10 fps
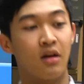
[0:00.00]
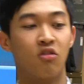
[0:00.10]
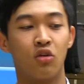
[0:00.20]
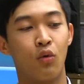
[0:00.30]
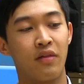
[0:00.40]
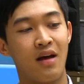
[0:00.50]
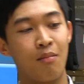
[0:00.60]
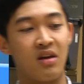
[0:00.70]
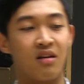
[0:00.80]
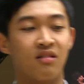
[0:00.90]
So what that
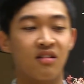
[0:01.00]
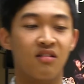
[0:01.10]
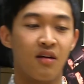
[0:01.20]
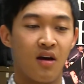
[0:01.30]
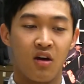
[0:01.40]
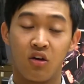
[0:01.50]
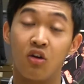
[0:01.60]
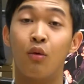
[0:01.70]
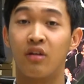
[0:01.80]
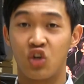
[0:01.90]
means is you
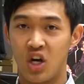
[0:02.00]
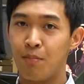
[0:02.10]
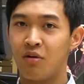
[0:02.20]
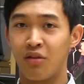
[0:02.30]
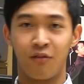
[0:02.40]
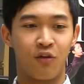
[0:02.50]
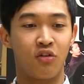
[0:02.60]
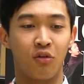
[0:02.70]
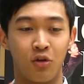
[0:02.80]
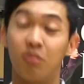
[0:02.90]
don't want to chip on the first
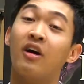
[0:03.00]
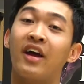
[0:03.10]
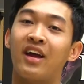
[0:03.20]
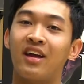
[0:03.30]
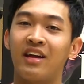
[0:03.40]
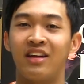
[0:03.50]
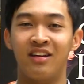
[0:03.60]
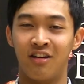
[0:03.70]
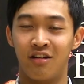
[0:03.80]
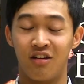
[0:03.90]
note you play in
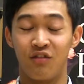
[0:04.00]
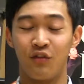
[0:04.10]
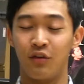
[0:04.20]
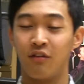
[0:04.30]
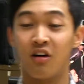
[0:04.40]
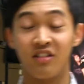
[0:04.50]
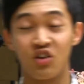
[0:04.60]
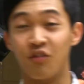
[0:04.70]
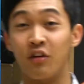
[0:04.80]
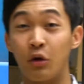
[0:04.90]
an
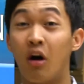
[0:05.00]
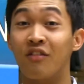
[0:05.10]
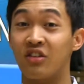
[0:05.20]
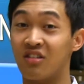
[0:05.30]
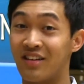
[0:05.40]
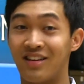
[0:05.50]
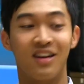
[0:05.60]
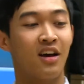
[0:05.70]
audition video, obviously.